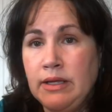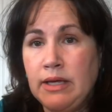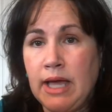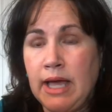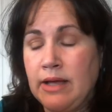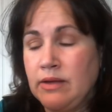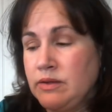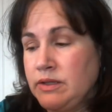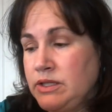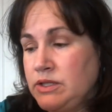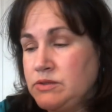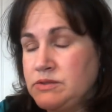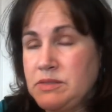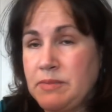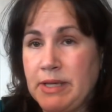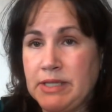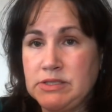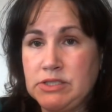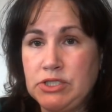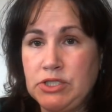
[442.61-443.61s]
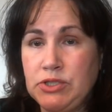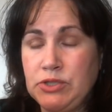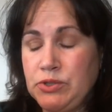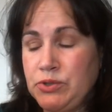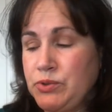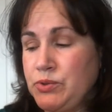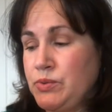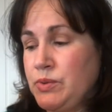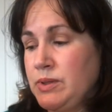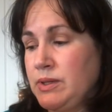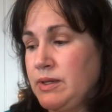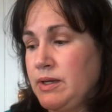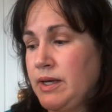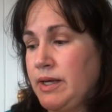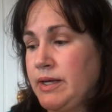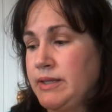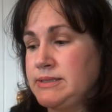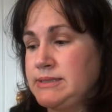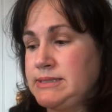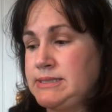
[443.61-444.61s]
I only use about 2
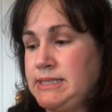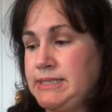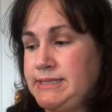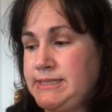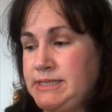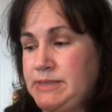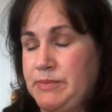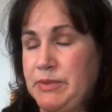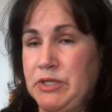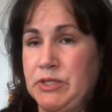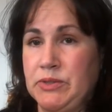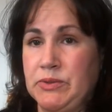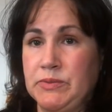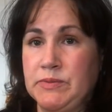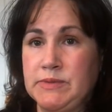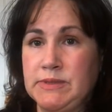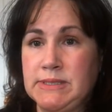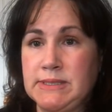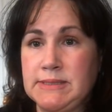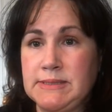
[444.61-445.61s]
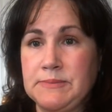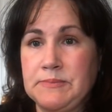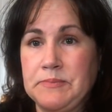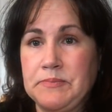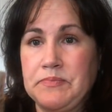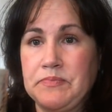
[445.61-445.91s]
teaspoons